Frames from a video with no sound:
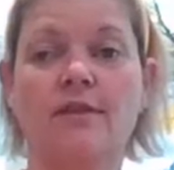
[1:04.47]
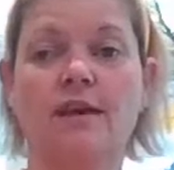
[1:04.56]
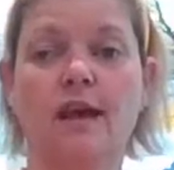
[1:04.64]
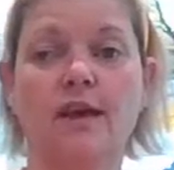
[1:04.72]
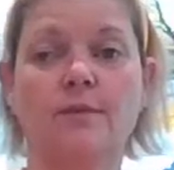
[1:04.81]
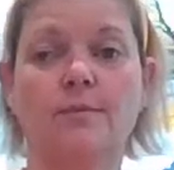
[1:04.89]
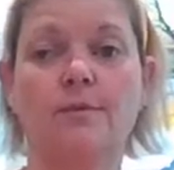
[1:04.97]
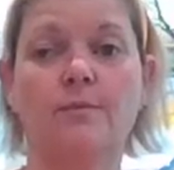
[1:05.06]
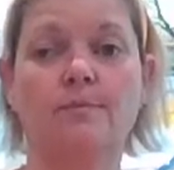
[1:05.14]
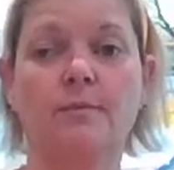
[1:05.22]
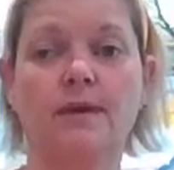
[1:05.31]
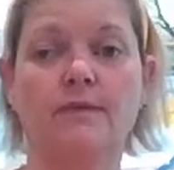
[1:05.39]
think I could
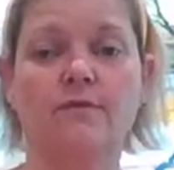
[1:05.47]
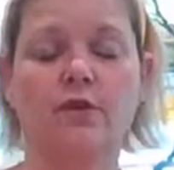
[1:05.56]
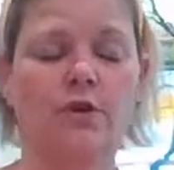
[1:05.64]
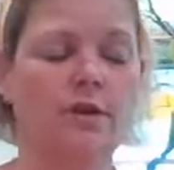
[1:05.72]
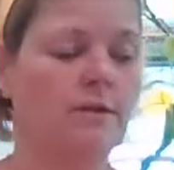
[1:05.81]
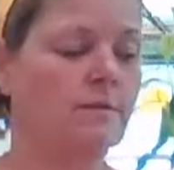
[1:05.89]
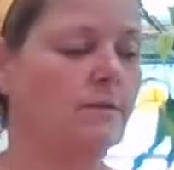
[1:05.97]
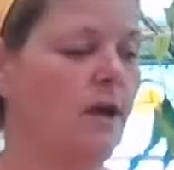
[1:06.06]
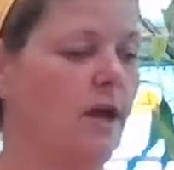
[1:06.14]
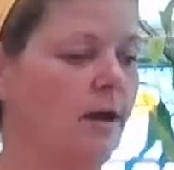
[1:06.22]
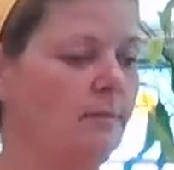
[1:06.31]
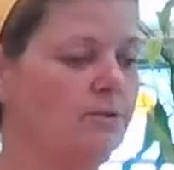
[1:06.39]
be converted.
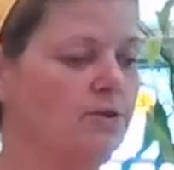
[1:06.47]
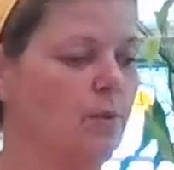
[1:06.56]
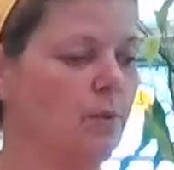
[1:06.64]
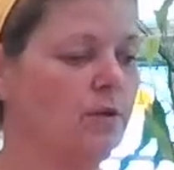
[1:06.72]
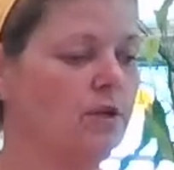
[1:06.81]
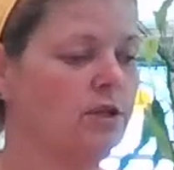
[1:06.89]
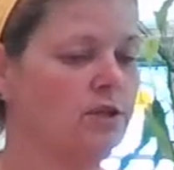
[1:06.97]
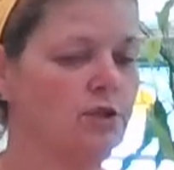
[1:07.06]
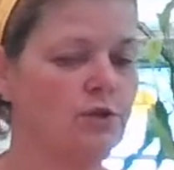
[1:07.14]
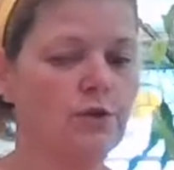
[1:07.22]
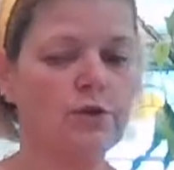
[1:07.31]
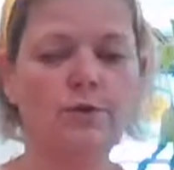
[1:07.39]
So what we're gonna
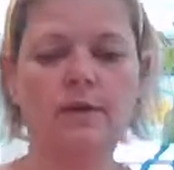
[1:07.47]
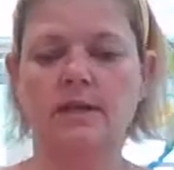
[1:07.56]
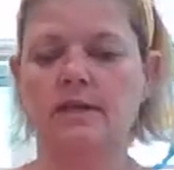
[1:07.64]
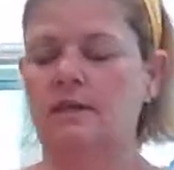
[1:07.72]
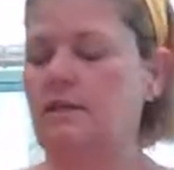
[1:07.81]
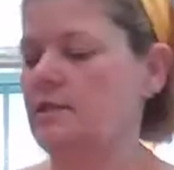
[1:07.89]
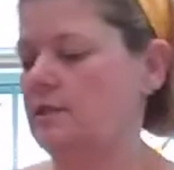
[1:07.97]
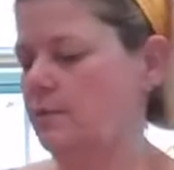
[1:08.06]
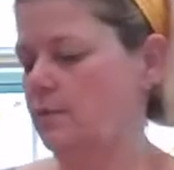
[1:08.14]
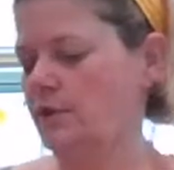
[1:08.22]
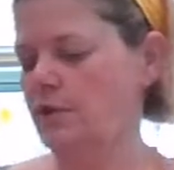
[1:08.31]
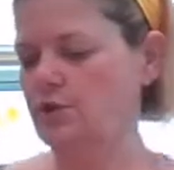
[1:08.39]
do is
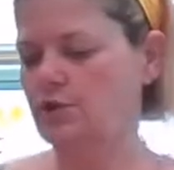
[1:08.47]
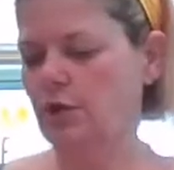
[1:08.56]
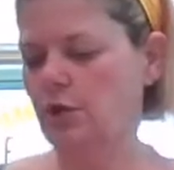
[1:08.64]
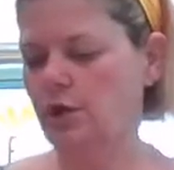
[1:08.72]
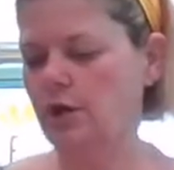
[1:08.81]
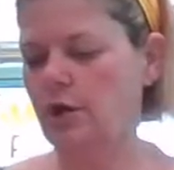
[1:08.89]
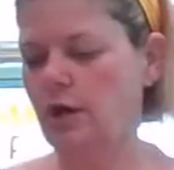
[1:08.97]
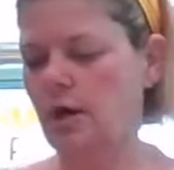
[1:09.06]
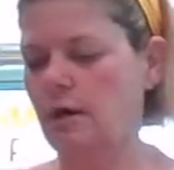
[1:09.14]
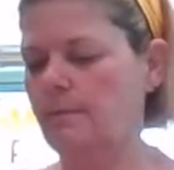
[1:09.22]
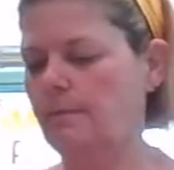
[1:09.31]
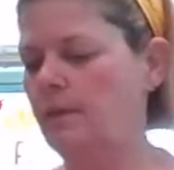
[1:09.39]
we're gonna start,
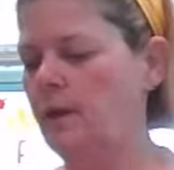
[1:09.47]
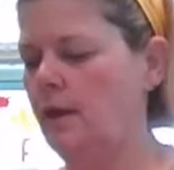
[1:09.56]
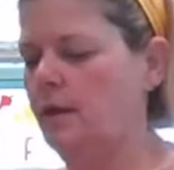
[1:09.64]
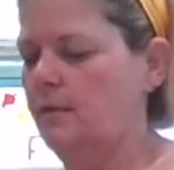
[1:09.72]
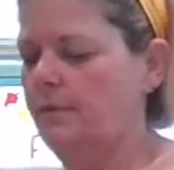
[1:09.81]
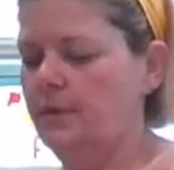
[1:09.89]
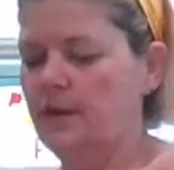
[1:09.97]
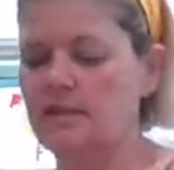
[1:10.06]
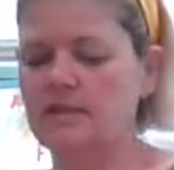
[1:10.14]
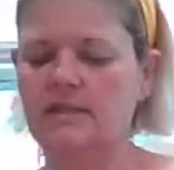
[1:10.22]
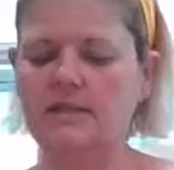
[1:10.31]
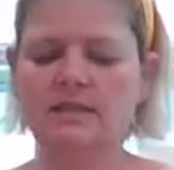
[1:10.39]

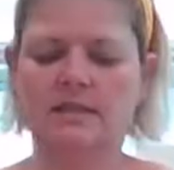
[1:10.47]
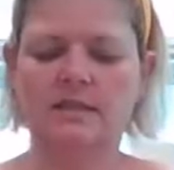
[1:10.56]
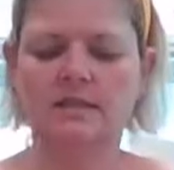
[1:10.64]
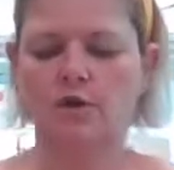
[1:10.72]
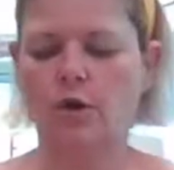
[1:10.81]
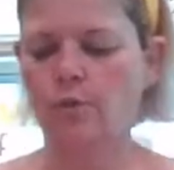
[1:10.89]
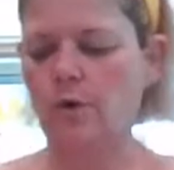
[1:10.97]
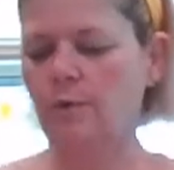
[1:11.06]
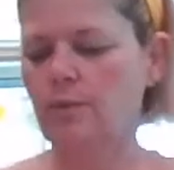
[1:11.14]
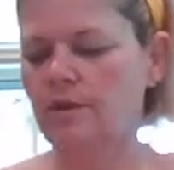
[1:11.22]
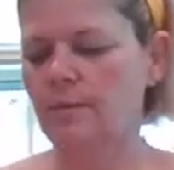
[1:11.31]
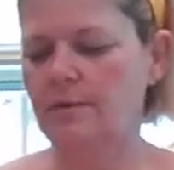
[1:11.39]
because this is our one
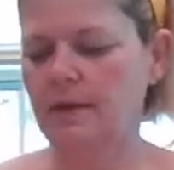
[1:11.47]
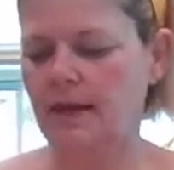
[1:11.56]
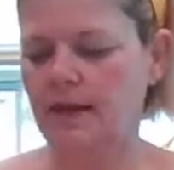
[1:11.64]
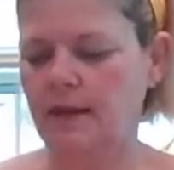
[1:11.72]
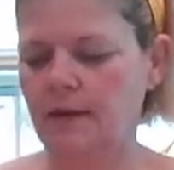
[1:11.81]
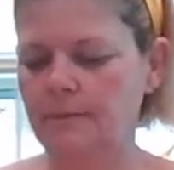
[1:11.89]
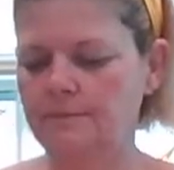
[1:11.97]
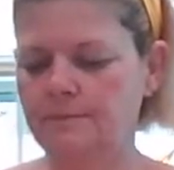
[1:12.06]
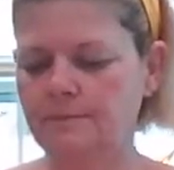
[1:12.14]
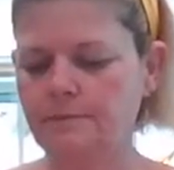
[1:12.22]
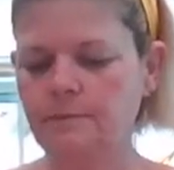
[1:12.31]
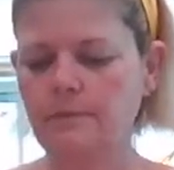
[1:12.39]
with the banana,
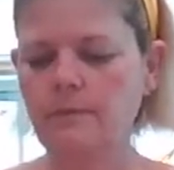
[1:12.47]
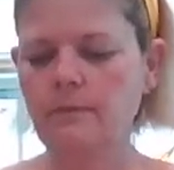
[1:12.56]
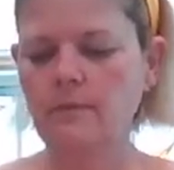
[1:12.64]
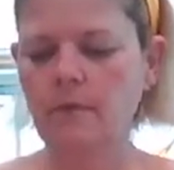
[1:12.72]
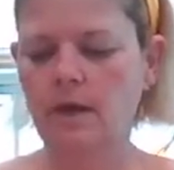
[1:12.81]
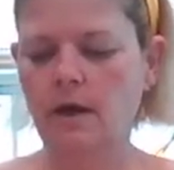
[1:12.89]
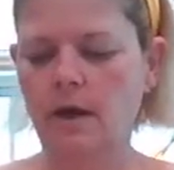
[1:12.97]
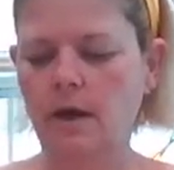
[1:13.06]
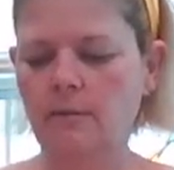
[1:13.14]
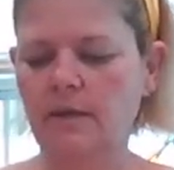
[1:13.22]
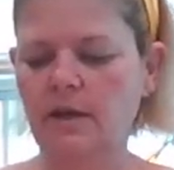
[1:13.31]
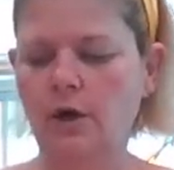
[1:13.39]

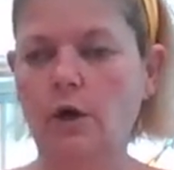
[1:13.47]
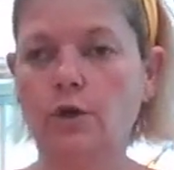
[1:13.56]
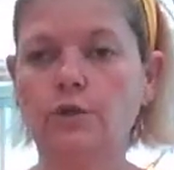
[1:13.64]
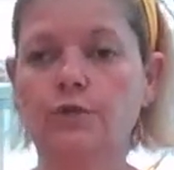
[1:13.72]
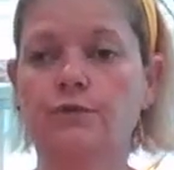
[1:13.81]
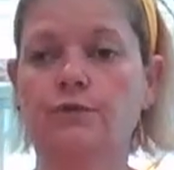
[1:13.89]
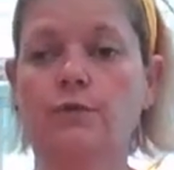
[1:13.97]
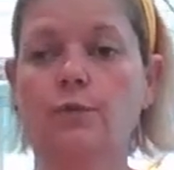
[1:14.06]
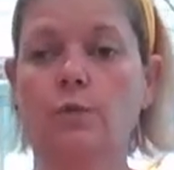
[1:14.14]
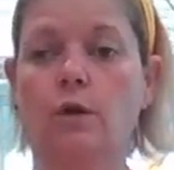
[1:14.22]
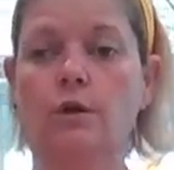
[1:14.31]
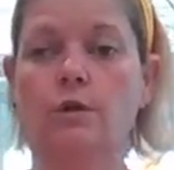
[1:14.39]
it calls for
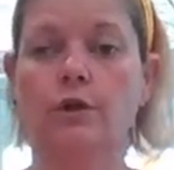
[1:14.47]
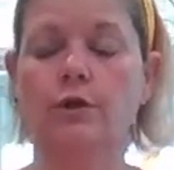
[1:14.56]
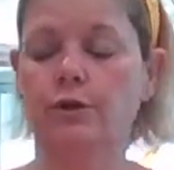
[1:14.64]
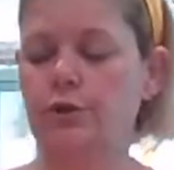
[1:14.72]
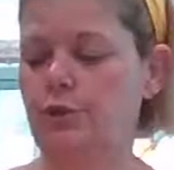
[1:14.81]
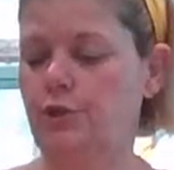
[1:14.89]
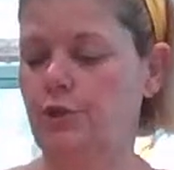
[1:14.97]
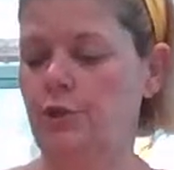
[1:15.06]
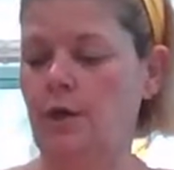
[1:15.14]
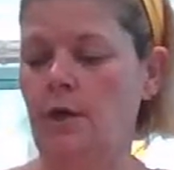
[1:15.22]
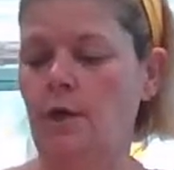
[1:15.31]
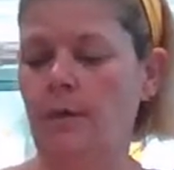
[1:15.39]
one large
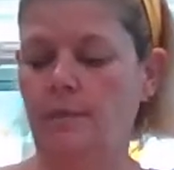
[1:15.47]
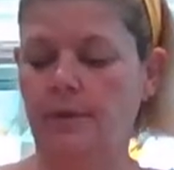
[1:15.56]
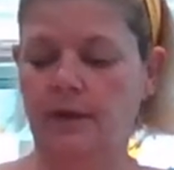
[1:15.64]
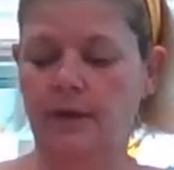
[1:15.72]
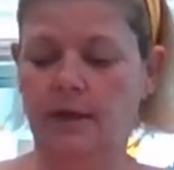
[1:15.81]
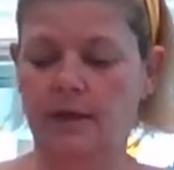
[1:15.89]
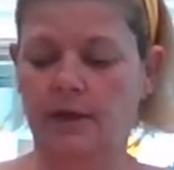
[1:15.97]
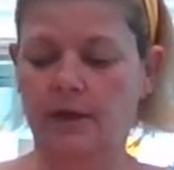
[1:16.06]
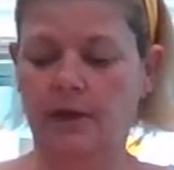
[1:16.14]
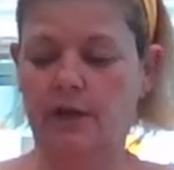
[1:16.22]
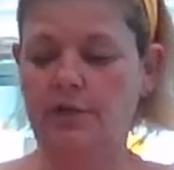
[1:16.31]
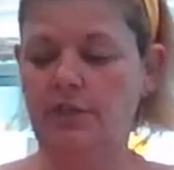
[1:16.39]
banana, or
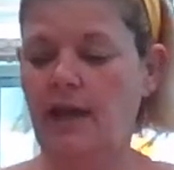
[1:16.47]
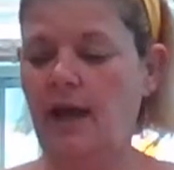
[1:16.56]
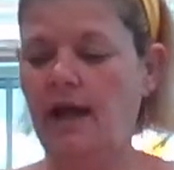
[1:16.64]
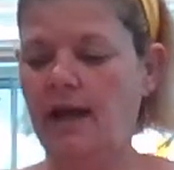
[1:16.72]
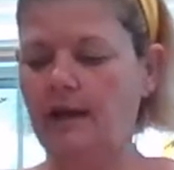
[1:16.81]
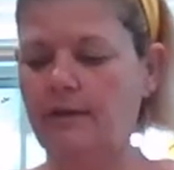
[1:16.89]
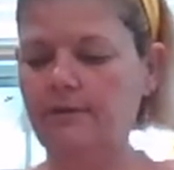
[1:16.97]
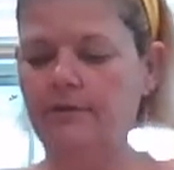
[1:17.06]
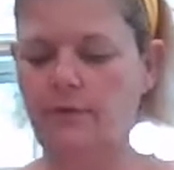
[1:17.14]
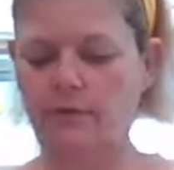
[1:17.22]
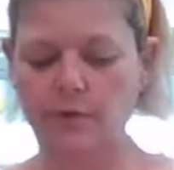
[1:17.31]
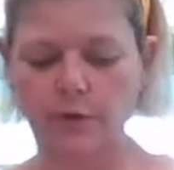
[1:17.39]
actually half
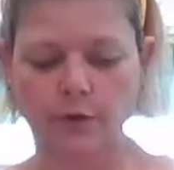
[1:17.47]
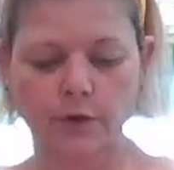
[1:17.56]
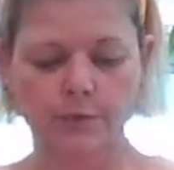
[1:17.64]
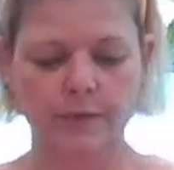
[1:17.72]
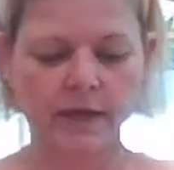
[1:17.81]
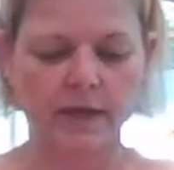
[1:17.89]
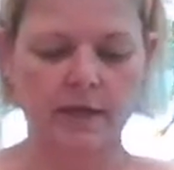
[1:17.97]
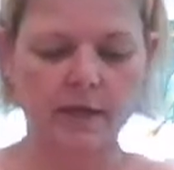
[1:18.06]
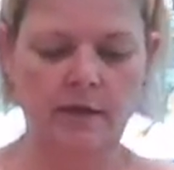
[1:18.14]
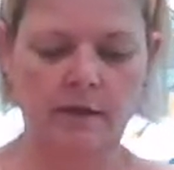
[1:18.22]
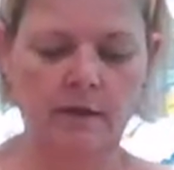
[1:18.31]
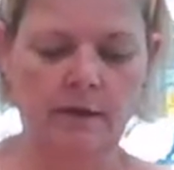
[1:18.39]
of a large banana.